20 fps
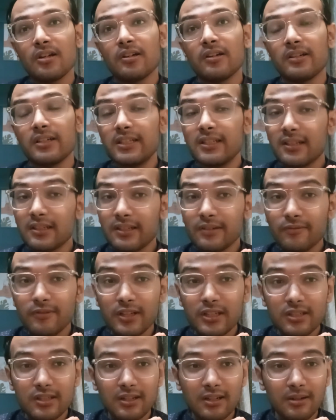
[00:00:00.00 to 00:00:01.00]
Real
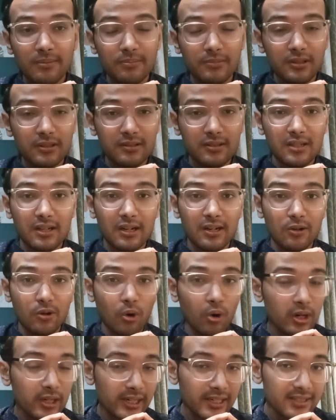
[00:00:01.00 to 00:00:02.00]
inflation numbers are
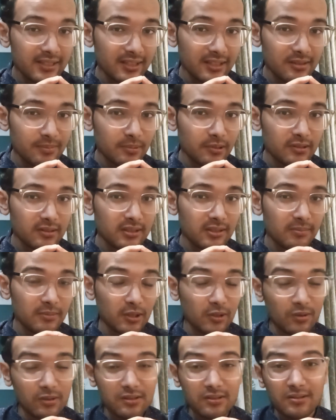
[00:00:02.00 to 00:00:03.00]
not at 6%
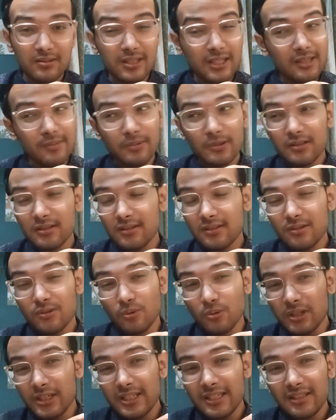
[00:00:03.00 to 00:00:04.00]
because 6% is
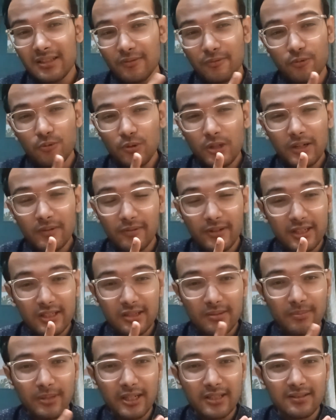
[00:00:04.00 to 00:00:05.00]
only the food
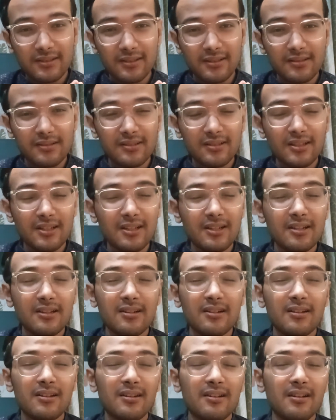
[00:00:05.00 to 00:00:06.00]
inflation prices.
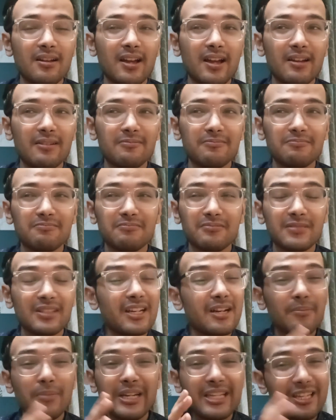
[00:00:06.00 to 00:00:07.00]

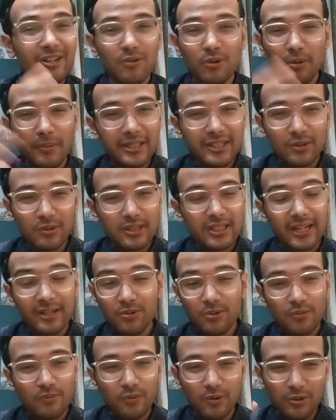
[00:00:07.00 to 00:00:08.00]
There are many economic theories. I
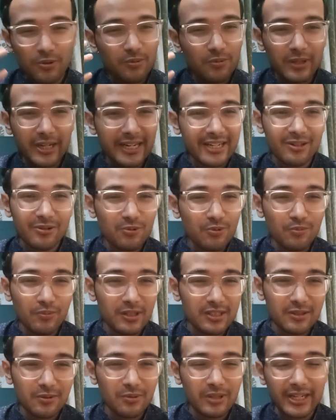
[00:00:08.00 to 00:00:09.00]
don't want to get too
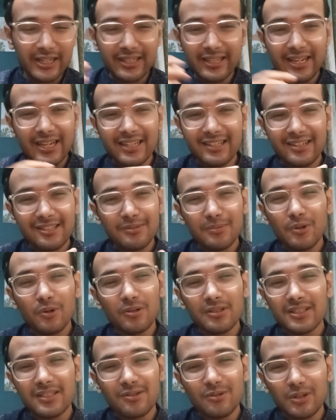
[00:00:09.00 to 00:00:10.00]
much into technicalities
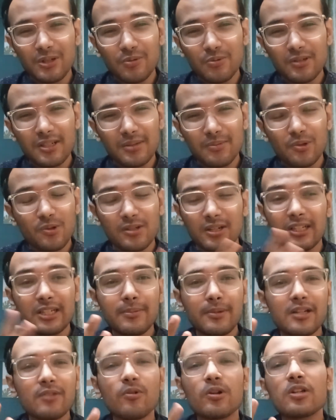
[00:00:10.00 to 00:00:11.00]
because it's not useless. Because
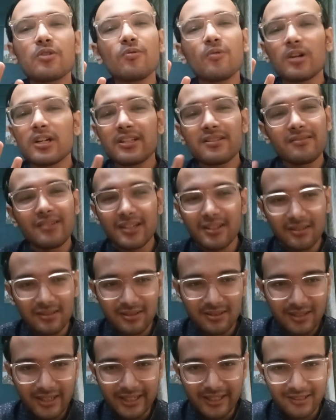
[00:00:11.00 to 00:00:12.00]
ultimately, what you want is
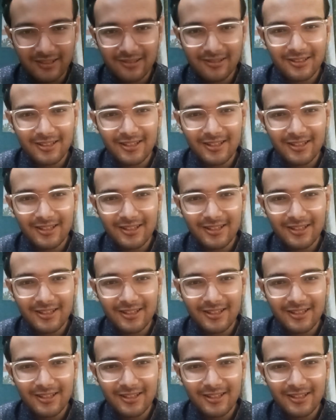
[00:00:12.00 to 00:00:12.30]
returns, right?